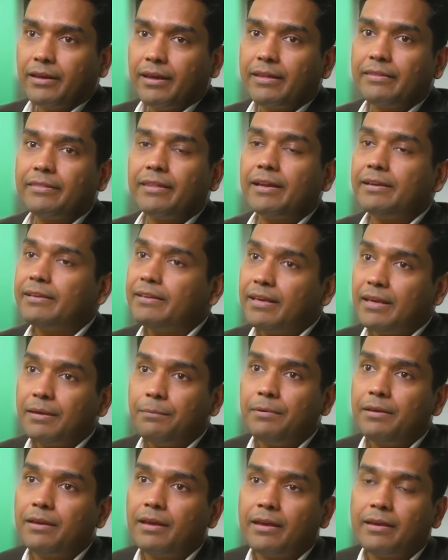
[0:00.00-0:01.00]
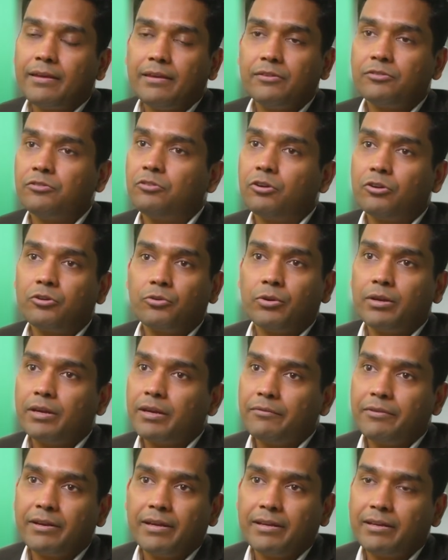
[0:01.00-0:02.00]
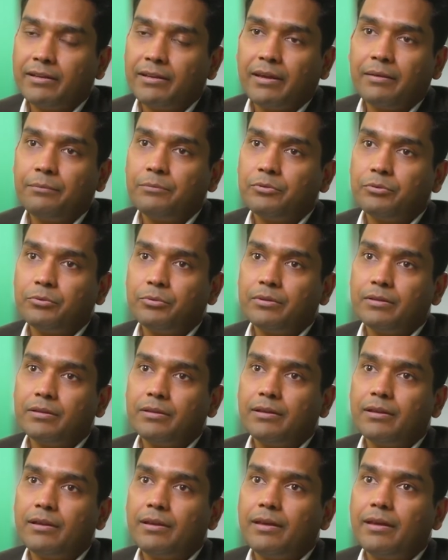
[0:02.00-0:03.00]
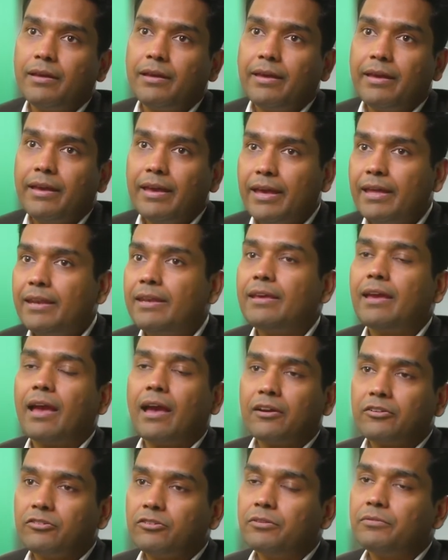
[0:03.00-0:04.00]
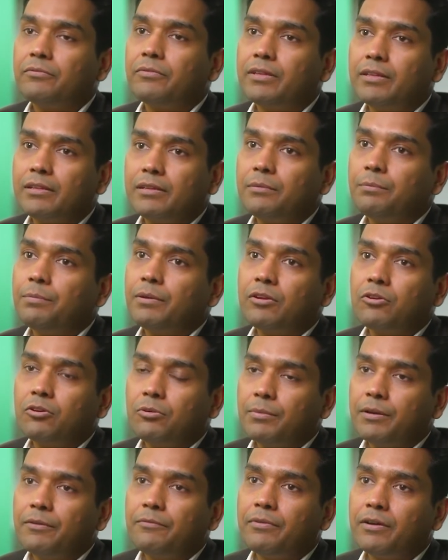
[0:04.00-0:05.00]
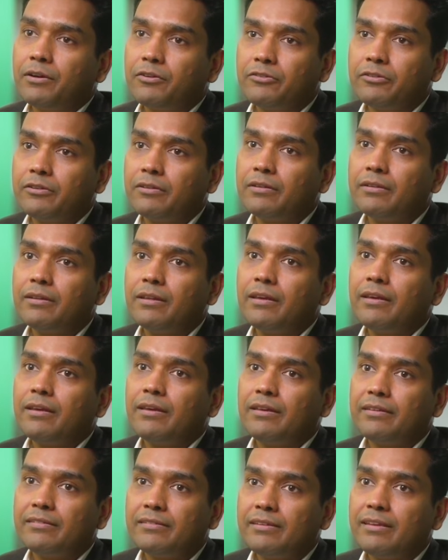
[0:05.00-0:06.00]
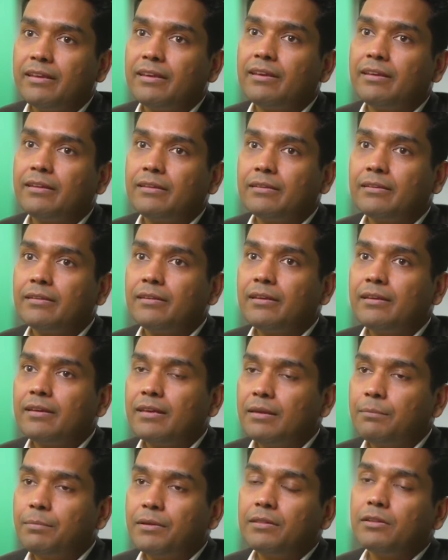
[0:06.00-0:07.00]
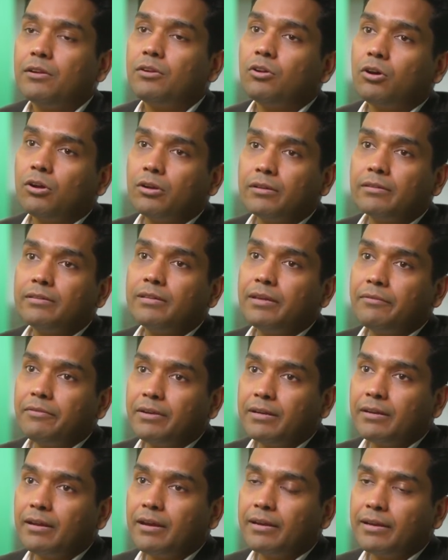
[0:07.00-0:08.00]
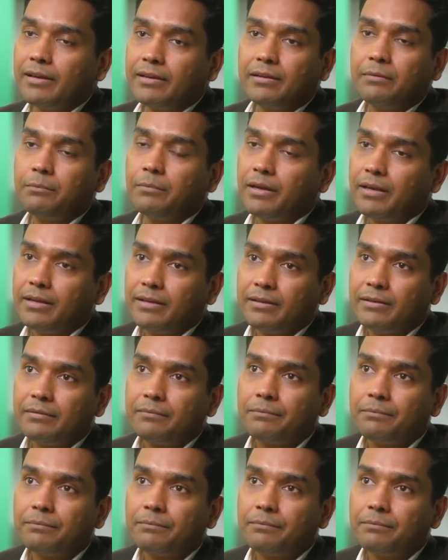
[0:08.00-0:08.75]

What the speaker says: and that KPI is not going away anytime soon. Any action within the procurement function is taken keeping the dollar saving target in mind.